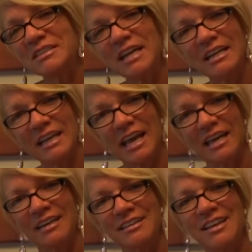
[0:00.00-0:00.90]

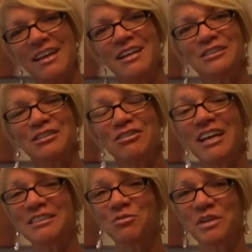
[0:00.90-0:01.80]
delicate. So
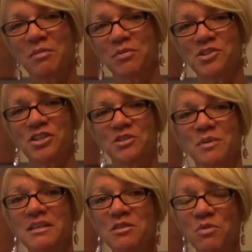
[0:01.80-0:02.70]
that's we appreciate
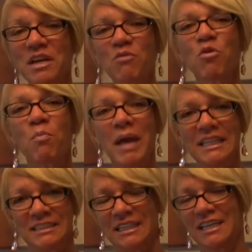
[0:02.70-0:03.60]
because we are
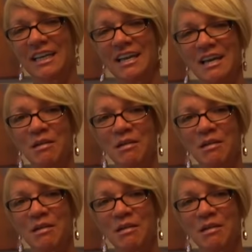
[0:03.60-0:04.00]
romantic.